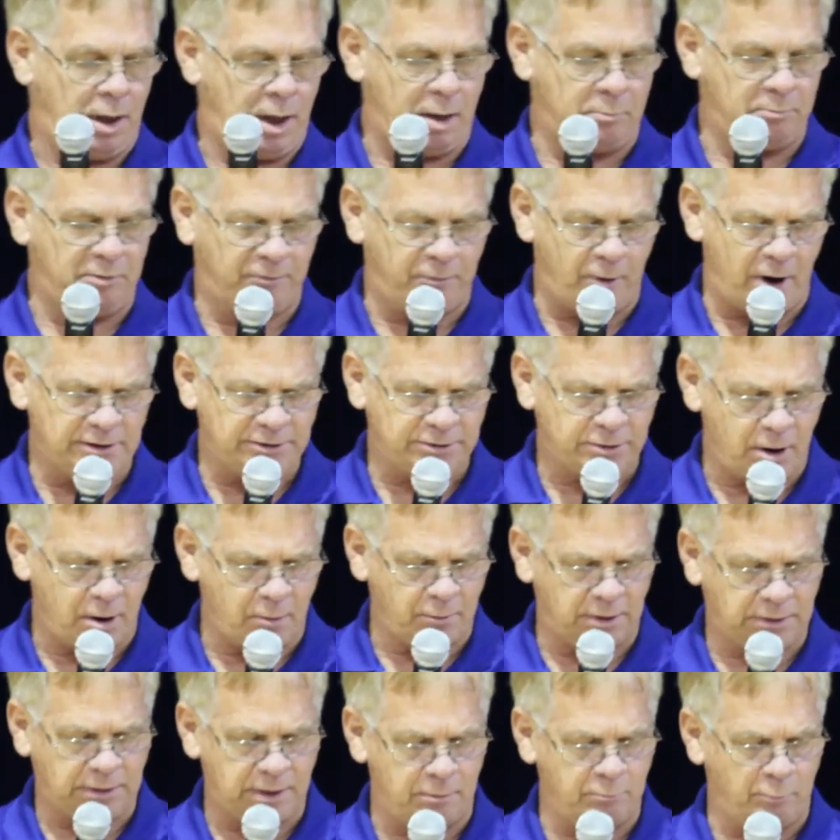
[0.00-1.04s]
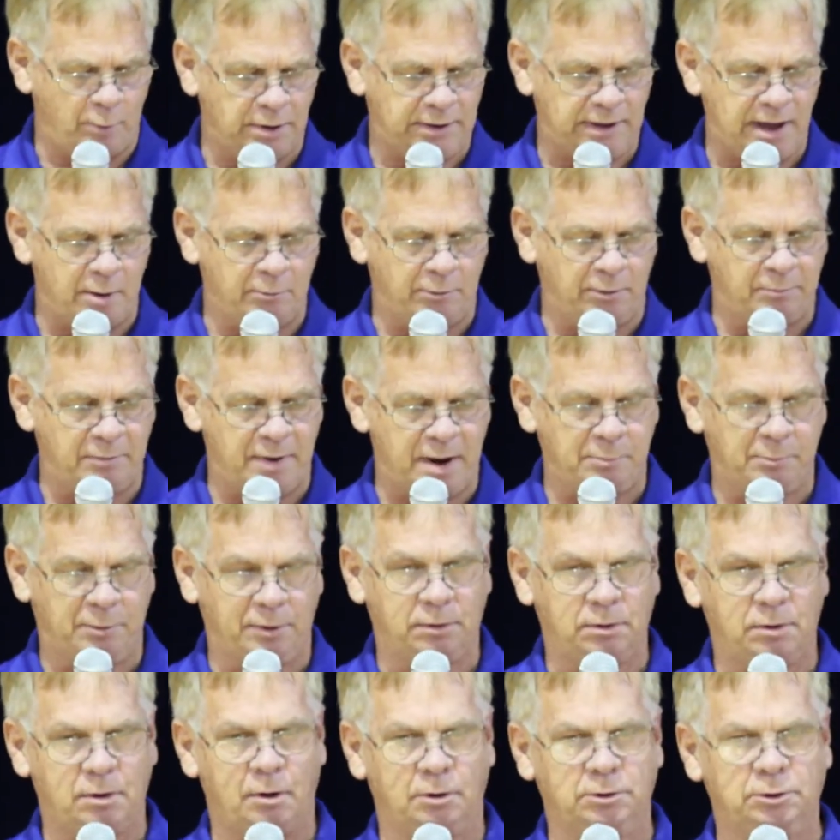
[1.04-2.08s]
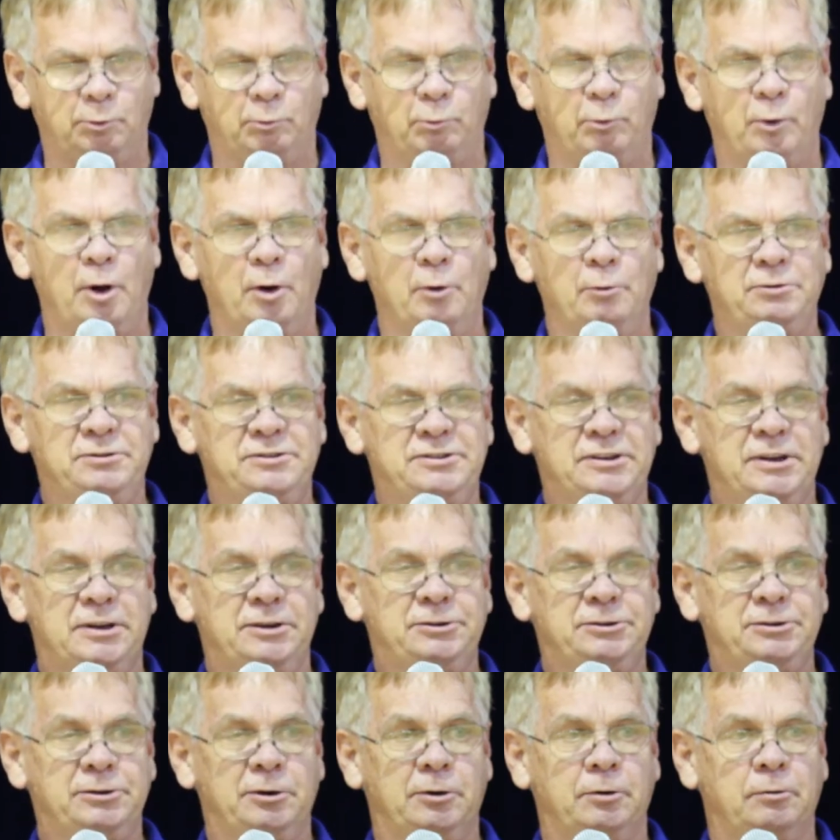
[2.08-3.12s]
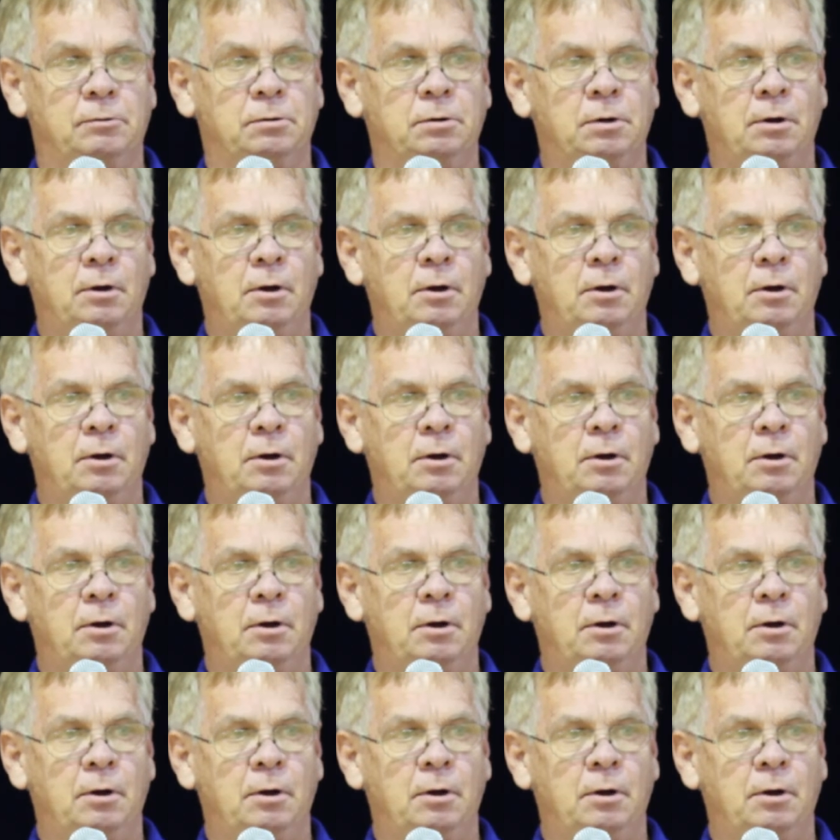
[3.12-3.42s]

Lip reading: And before I start with that, one thing I remember on the roads issue,